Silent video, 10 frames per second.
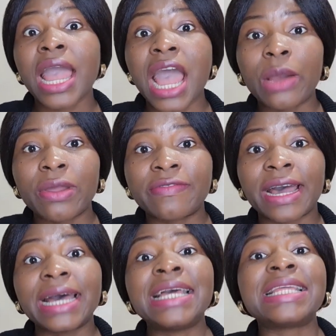
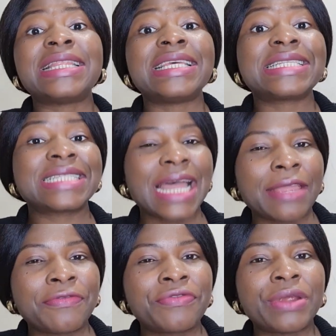However, this
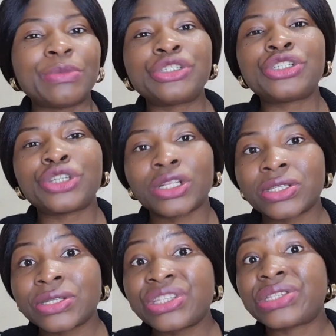time frame
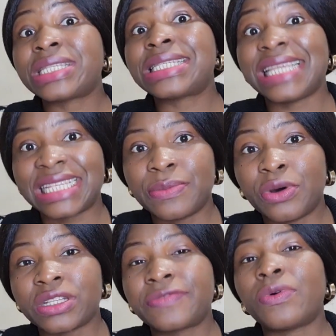shortens to 6
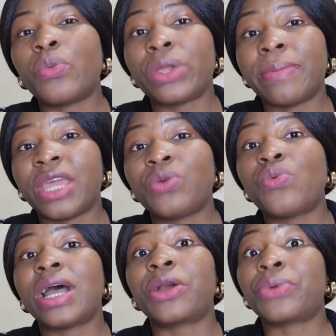months for women
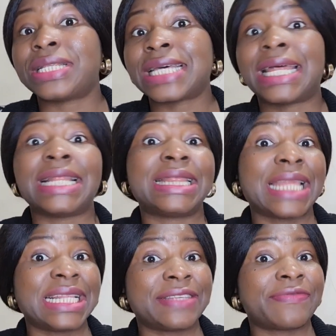who are greater than
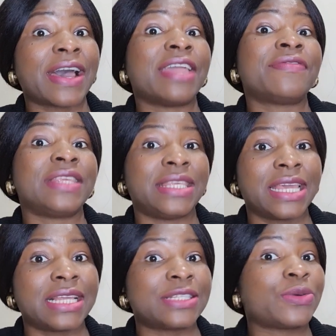35
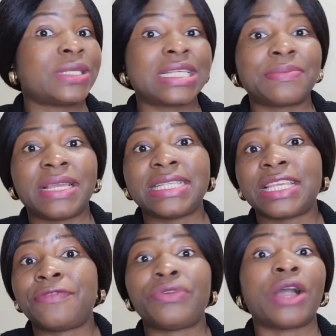years. So this means
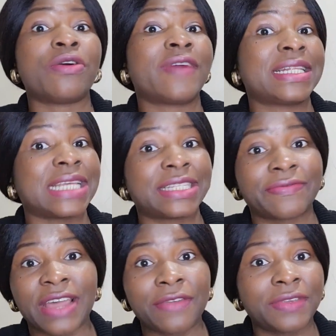if you are over
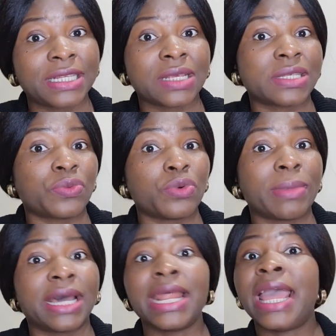35 years as a
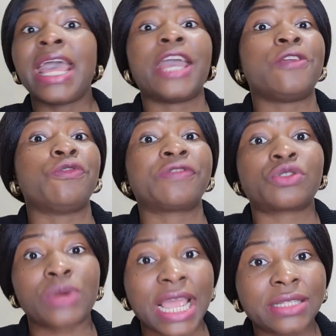woman and you've
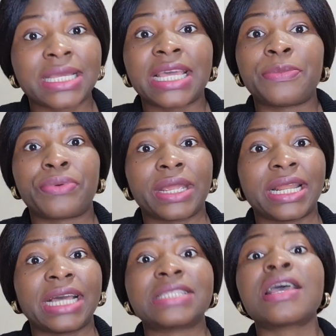tried to get
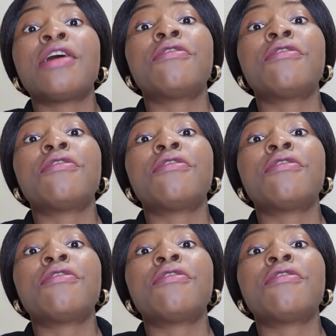pregnant